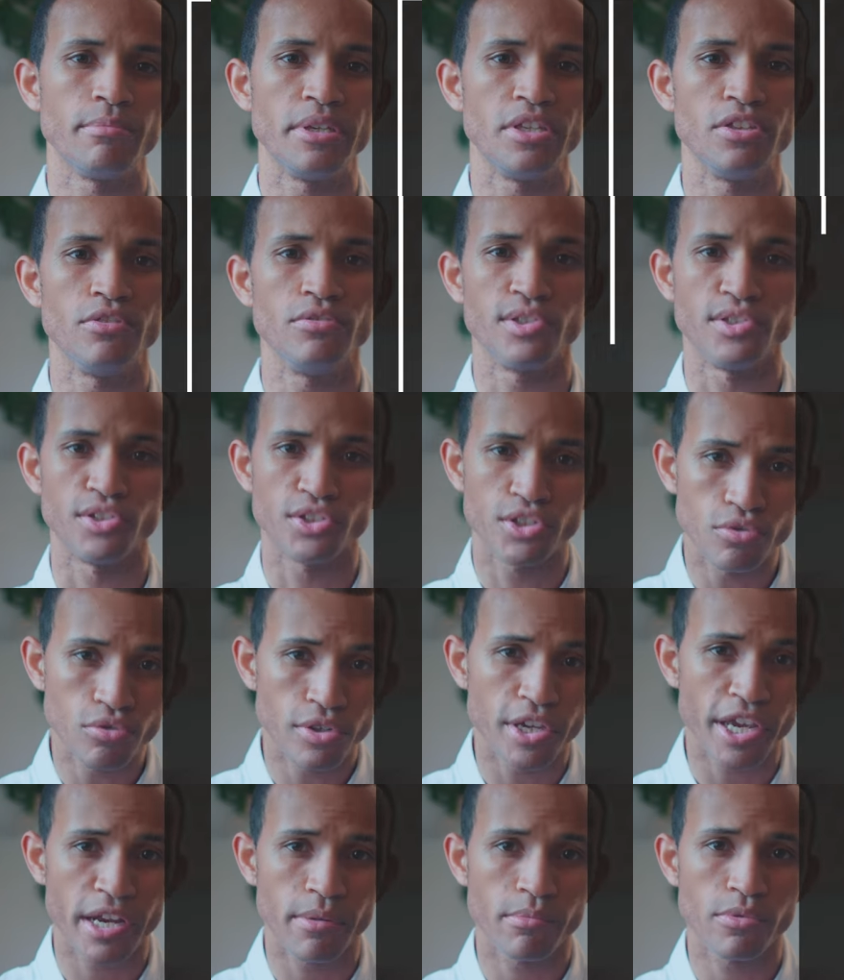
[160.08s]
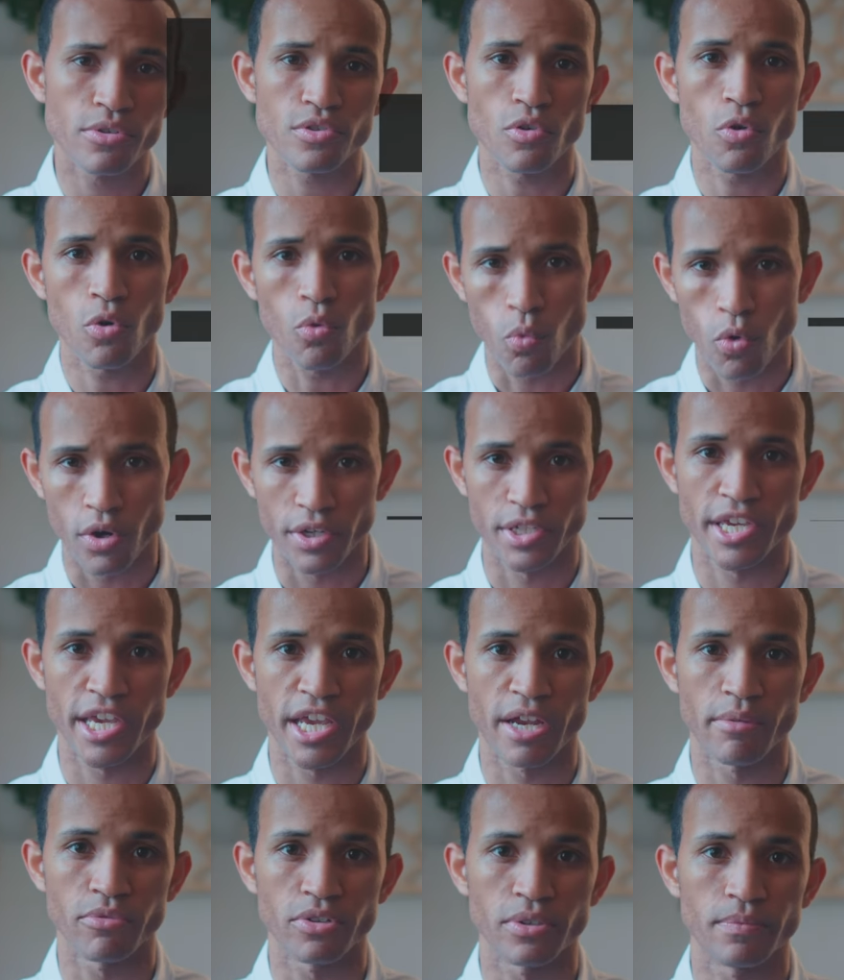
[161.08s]
be using two cameras or one
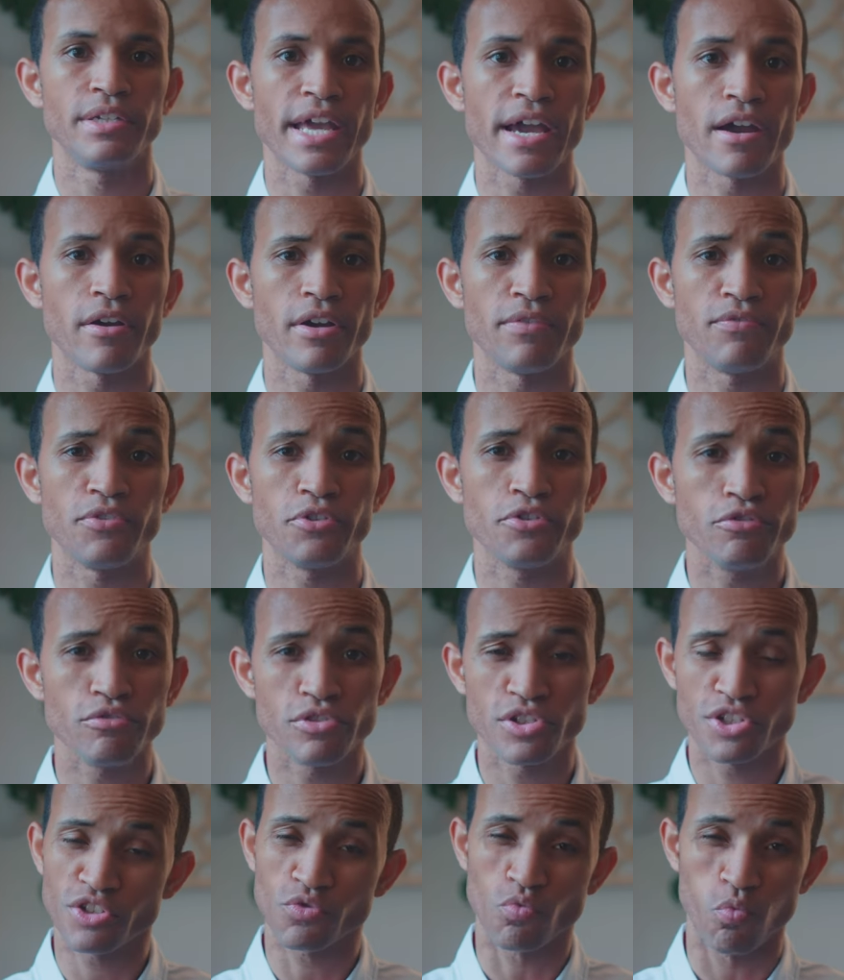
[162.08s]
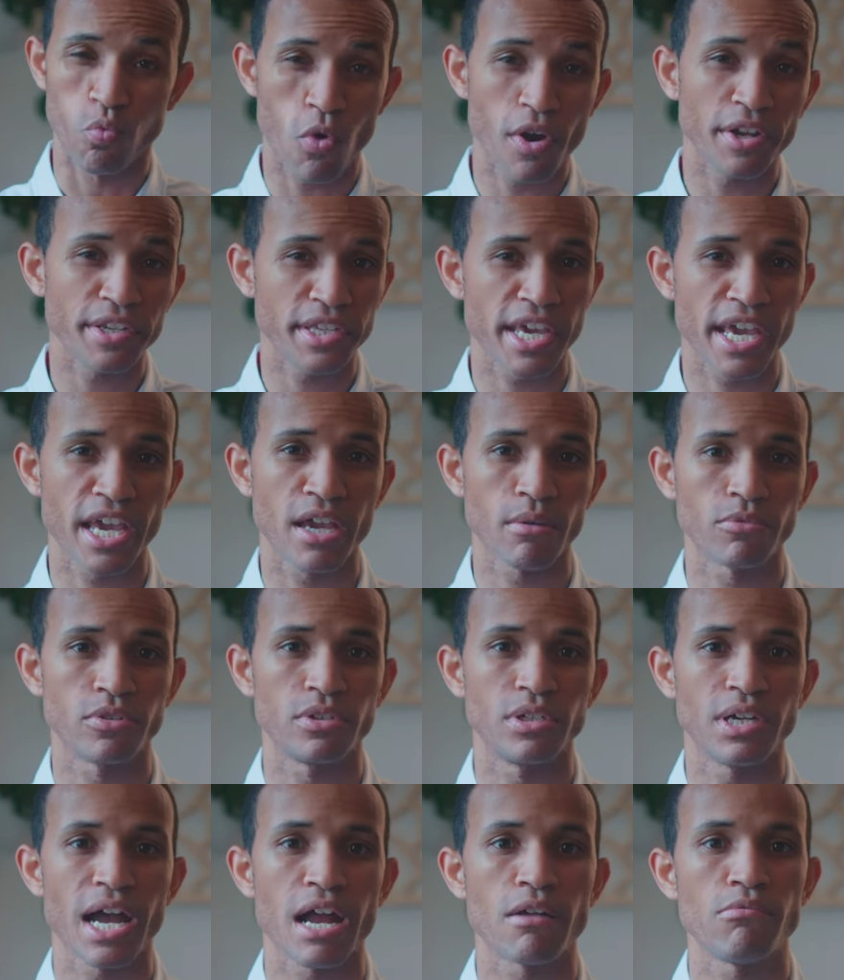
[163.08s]
camera. Now if you're using just one
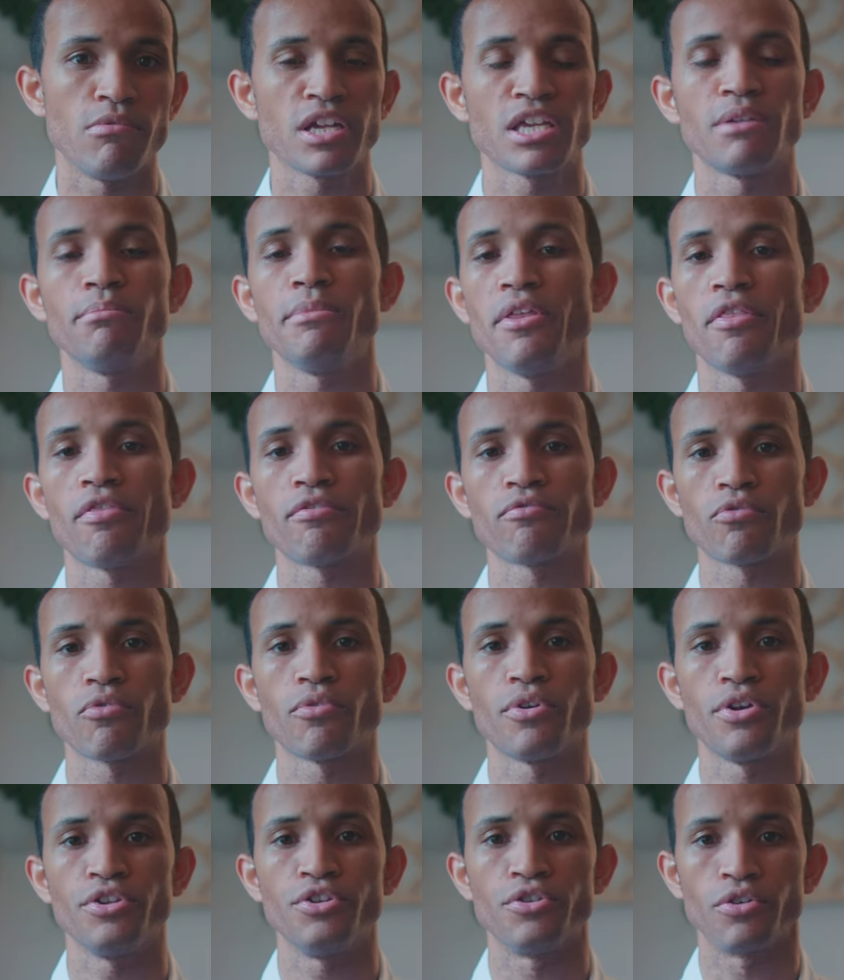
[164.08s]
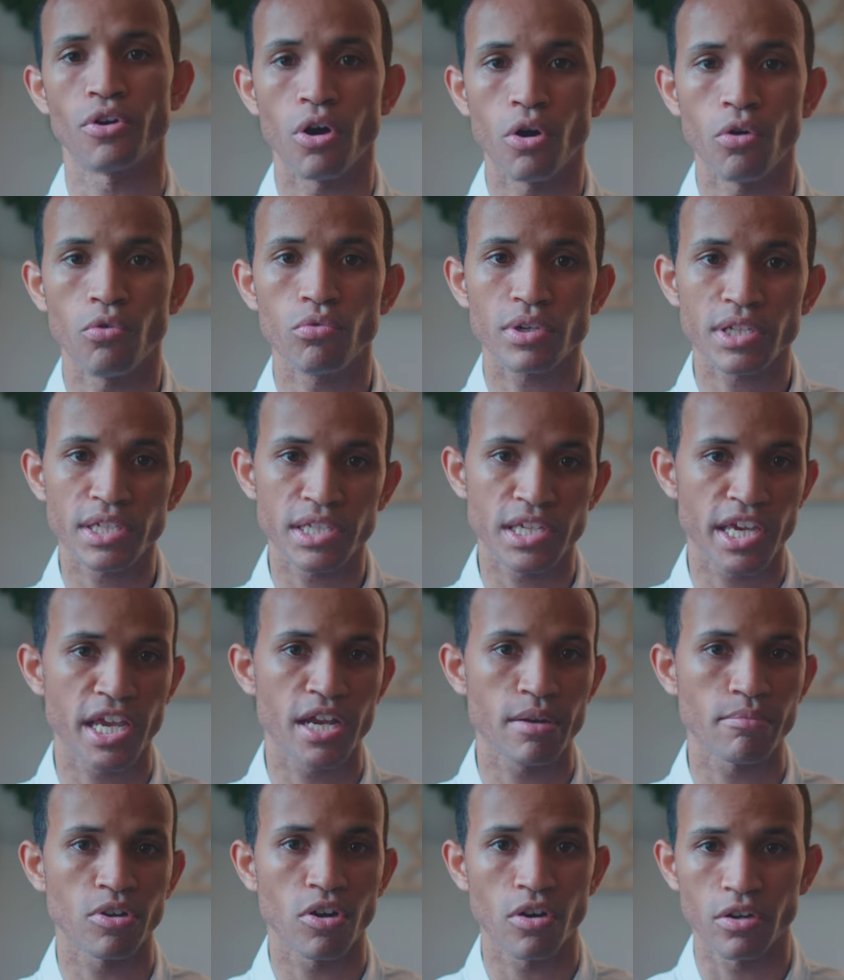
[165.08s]
camera, I recommend throwing your only
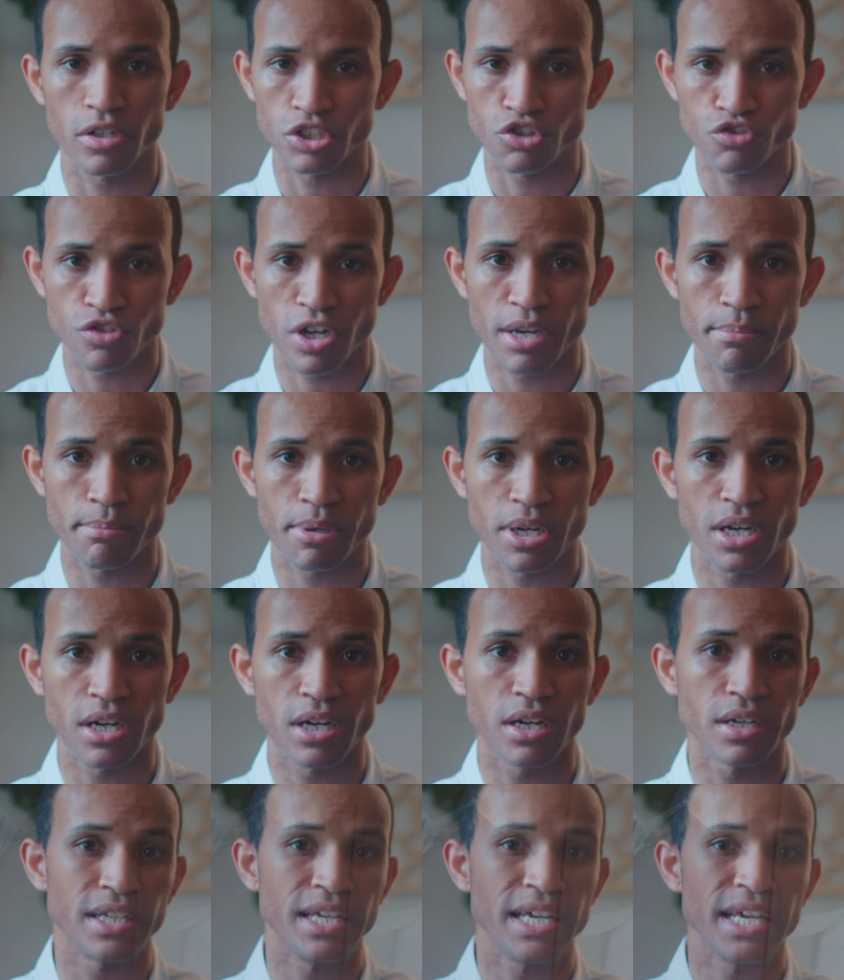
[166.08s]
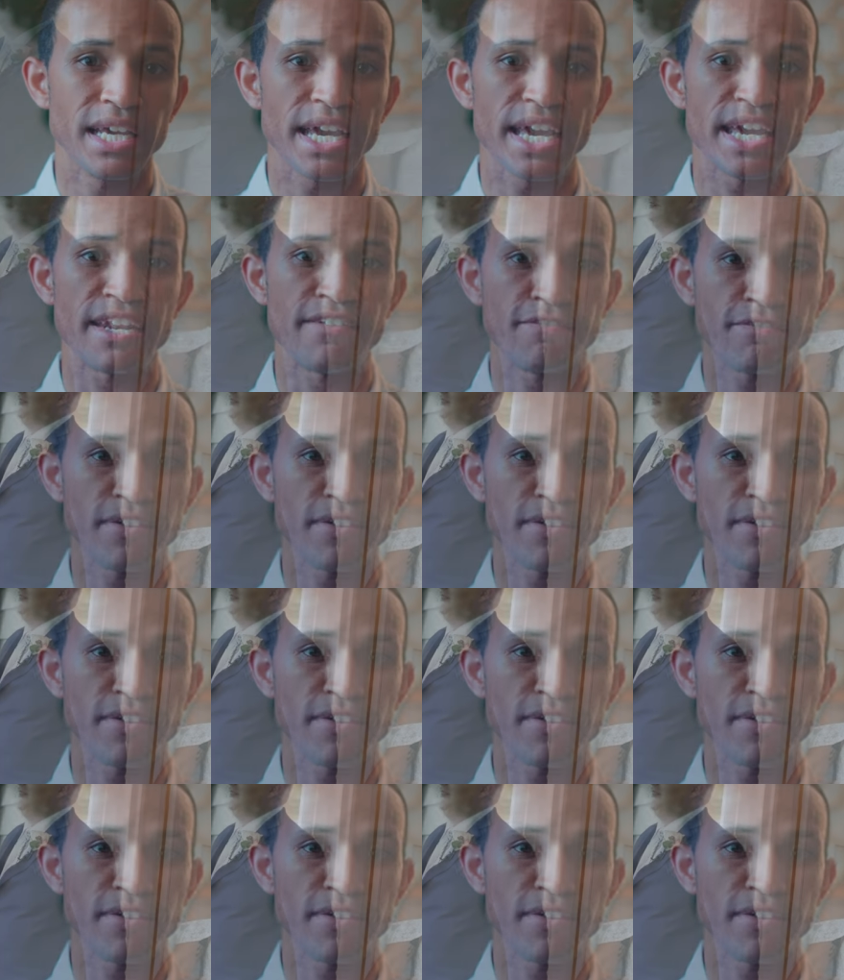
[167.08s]
camera on a tripod and